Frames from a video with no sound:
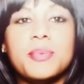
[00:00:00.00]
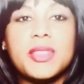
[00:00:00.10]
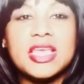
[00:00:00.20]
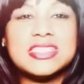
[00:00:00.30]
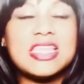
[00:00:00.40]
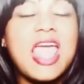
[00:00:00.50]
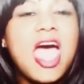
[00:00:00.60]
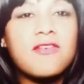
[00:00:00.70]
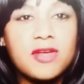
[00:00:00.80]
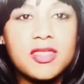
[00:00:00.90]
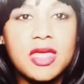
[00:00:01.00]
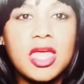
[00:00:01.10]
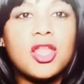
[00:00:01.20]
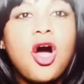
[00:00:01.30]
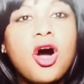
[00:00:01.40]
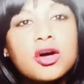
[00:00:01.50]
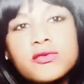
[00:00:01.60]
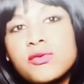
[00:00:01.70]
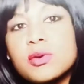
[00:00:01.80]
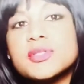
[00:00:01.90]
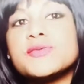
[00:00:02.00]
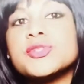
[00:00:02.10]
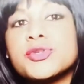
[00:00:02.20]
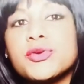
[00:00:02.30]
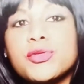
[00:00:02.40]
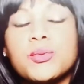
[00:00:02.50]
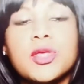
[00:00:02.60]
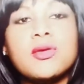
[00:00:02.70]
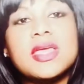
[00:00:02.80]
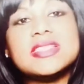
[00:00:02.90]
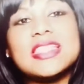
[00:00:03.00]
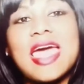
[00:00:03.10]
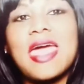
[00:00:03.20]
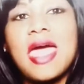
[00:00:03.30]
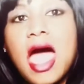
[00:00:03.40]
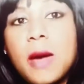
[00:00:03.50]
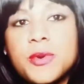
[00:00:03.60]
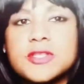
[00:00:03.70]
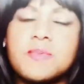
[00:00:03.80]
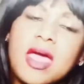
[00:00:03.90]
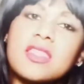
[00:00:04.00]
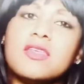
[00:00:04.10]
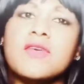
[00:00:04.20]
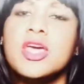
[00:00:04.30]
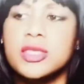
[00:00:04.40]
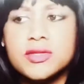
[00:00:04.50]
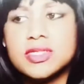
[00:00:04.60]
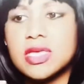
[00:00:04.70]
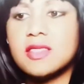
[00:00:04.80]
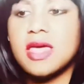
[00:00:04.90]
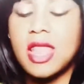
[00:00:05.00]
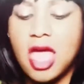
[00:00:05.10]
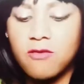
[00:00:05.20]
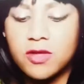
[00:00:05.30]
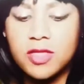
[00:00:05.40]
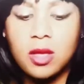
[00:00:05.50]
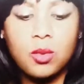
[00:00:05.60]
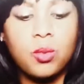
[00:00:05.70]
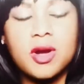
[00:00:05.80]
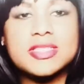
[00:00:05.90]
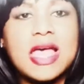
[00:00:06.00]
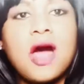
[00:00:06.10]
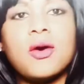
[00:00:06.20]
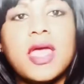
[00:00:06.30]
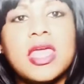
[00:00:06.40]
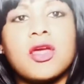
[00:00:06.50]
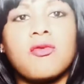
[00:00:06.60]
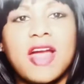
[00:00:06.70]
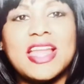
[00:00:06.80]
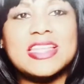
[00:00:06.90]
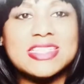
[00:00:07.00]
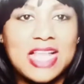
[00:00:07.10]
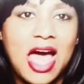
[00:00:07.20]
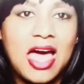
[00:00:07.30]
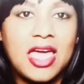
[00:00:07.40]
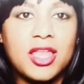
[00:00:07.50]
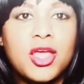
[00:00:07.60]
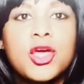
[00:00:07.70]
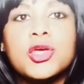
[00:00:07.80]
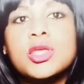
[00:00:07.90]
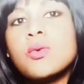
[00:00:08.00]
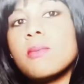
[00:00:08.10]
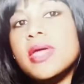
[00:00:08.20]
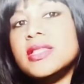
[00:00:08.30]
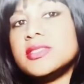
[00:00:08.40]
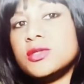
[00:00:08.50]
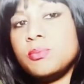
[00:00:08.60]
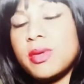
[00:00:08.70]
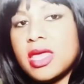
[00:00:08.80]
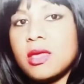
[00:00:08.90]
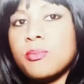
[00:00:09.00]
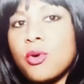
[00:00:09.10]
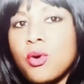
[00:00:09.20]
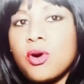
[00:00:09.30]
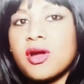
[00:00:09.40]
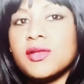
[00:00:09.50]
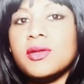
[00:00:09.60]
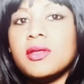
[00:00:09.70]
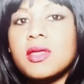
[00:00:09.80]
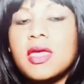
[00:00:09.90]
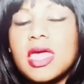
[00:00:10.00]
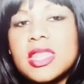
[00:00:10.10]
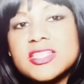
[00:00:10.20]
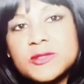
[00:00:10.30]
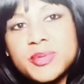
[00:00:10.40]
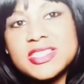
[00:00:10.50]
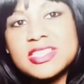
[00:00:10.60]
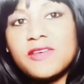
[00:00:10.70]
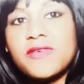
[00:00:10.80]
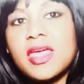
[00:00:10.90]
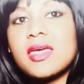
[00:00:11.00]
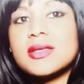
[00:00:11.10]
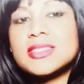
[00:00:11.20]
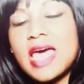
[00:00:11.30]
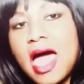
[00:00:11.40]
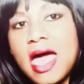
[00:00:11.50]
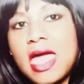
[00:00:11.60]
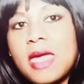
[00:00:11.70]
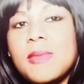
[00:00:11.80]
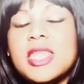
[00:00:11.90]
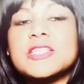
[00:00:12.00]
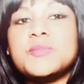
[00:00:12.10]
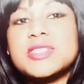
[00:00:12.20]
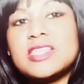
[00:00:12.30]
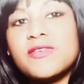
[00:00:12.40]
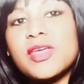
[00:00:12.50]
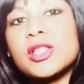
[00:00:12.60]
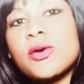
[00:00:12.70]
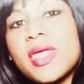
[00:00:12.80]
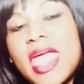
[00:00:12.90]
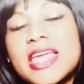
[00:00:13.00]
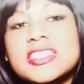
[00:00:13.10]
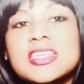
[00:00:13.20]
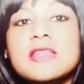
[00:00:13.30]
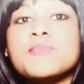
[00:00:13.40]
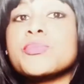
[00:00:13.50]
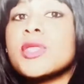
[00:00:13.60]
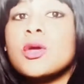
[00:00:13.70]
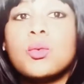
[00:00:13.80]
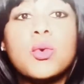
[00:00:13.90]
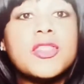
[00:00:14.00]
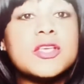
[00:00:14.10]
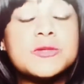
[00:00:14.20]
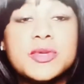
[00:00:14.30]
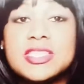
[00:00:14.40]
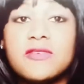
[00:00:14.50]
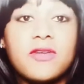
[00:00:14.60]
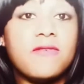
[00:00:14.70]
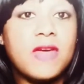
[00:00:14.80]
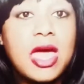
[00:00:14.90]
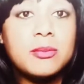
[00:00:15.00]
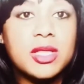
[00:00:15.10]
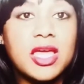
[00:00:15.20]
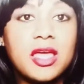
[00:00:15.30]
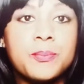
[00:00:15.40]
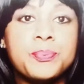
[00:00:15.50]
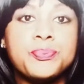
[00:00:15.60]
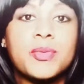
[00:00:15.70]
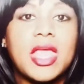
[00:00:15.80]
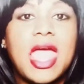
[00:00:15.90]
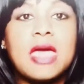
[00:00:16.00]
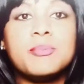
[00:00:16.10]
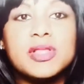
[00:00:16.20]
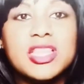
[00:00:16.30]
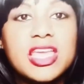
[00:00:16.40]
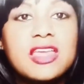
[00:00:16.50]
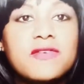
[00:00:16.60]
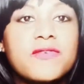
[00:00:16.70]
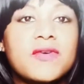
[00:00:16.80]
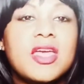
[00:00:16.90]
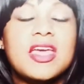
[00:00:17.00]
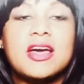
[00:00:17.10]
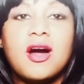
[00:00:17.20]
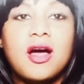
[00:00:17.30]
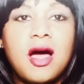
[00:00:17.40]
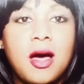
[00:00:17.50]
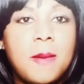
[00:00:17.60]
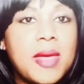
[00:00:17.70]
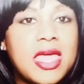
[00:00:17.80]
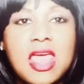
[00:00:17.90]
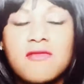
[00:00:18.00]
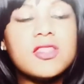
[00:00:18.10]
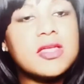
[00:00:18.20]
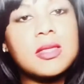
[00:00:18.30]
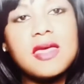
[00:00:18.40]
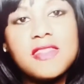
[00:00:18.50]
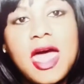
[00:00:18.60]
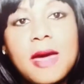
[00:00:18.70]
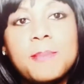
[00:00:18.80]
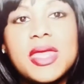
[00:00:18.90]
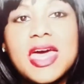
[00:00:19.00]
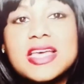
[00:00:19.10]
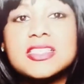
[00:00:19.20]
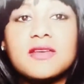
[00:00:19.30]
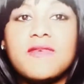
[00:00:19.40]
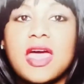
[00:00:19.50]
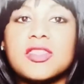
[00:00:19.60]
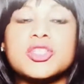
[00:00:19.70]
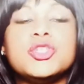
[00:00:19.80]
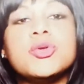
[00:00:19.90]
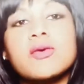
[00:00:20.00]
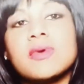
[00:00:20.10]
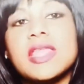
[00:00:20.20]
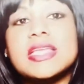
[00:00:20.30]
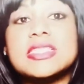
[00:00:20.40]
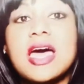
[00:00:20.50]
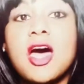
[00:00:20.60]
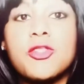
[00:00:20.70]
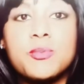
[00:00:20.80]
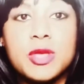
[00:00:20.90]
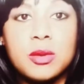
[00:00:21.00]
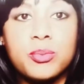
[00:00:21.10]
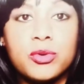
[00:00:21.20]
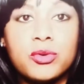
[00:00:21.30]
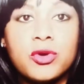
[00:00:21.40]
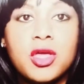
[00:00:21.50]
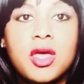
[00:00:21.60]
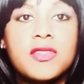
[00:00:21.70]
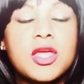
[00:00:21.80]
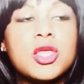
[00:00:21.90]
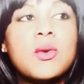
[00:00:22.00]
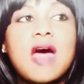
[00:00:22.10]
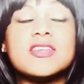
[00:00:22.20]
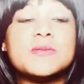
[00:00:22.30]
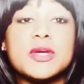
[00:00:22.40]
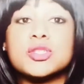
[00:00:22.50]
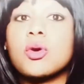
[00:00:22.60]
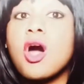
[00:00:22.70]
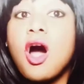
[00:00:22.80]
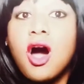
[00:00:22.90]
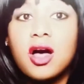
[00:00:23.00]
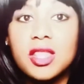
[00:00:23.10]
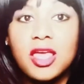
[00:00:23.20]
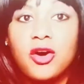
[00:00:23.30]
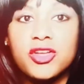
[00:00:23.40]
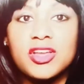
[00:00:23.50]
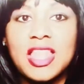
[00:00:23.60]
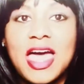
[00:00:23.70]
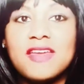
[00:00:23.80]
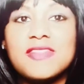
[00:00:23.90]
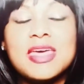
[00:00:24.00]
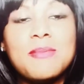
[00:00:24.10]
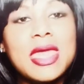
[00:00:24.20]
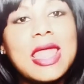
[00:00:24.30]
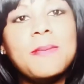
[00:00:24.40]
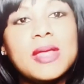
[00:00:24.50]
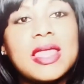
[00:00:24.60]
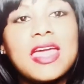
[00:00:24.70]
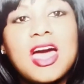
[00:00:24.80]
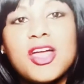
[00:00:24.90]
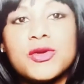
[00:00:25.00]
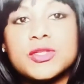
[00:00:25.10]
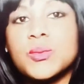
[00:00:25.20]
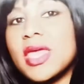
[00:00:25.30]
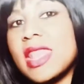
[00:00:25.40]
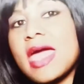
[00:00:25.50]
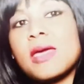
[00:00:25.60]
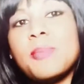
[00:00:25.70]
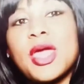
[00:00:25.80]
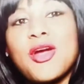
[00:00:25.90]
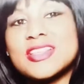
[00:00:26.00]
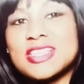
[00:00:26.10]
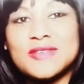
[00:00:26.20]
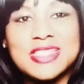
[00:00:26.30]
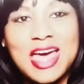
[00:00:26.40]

is in everything, in all forms of truth. When you get to that God perspective, you see that everything works out in a grand design. You were meant to be born in a specific time, in a specific location, with a specific family and belief and everything like that, because of the fact that you can relate to other people, that you have a special calling on your life that may not be like others. We cannot compare ourselves to